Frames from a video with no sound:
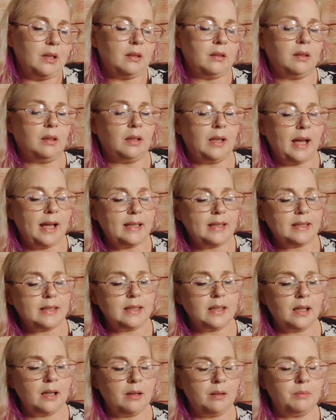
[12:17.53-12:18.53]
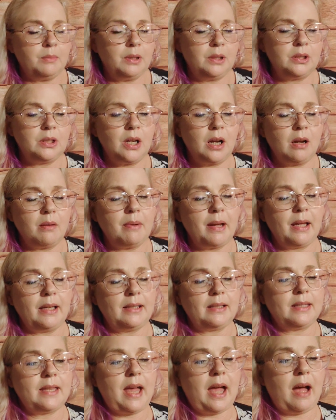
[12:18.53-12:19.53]
The last thing I'm going to talk about
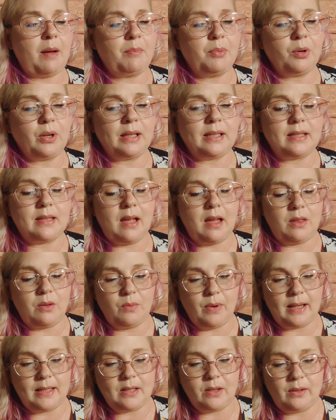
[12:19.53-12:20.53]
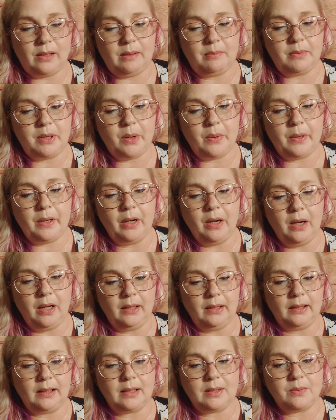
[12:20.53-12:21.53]
is the apple, because otherwise I'll keep going
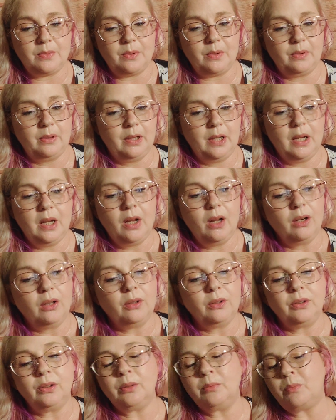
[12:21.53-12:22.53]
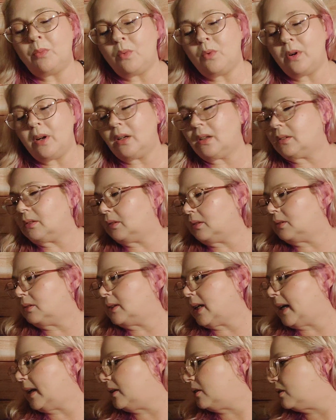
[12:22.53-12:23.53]
on, because we'll learn more
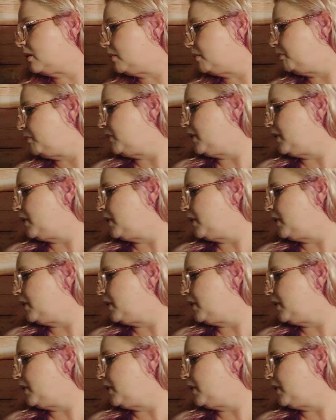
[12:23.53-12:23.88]
later.